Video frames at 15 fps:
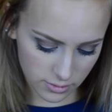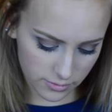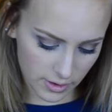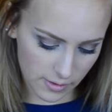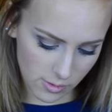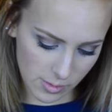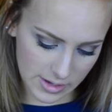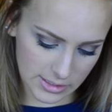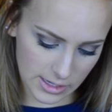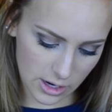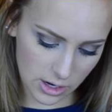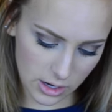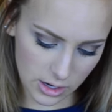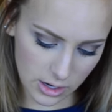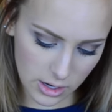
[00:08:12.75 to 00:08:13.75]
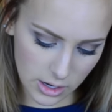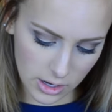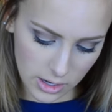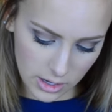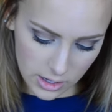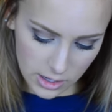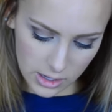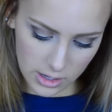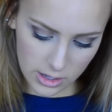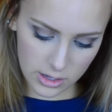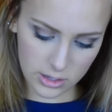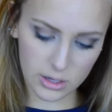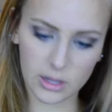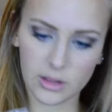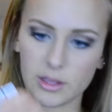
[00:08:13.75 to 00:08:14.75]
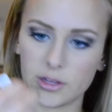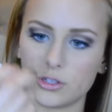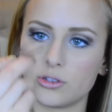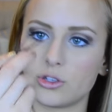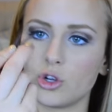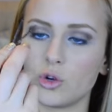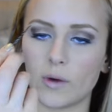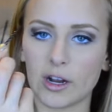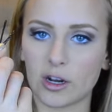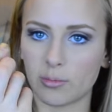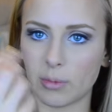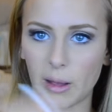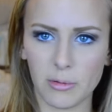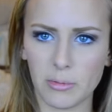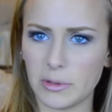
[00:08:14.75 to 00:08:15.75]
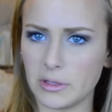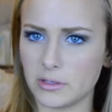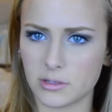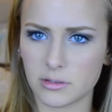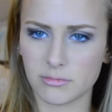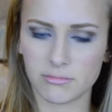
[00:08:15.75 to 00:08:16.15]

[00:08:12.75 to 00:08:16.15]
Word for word: Favorite mascara and then two random bobby pins.